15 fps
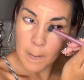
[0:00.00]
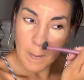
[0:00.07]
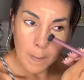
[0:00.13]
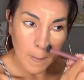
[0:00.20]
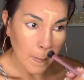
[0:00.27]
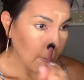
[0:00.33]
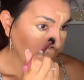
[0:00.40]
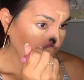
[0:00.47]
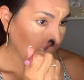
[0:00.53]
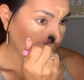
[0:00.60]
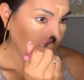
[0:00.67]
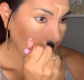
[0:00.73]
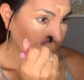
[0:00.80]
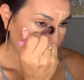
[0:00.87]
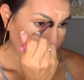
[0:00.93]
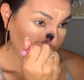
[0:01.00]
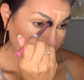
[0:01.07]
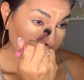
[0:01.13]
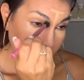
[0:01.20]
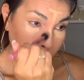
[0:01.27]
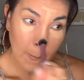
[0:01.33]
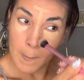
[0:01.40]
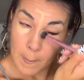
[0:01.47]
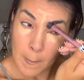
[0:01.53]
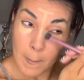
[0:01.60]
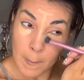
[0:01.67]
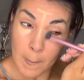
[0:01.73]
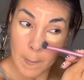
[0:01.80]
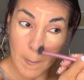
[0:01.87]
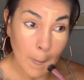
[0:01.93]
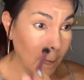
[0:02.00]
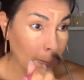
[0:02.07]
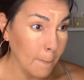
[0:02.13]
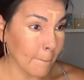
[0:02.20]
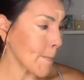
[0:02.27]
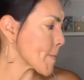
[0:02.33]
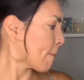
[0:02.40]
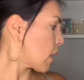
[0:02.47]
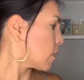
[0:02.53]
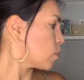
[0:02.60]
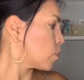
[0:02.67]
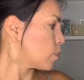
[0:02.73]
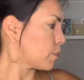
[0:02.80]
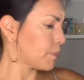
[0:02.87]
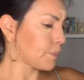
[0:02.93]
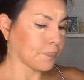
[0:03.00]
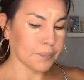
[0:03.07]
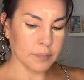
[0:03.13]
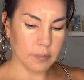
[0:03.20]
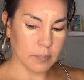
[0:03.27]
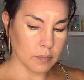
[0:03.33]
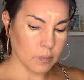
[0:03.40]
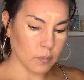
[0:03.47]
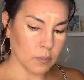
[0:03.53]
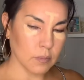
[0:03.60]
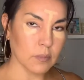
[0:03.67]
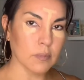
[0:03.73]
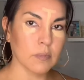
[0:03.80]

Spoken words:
and I love that it doesn't move around any of my foundation underneath.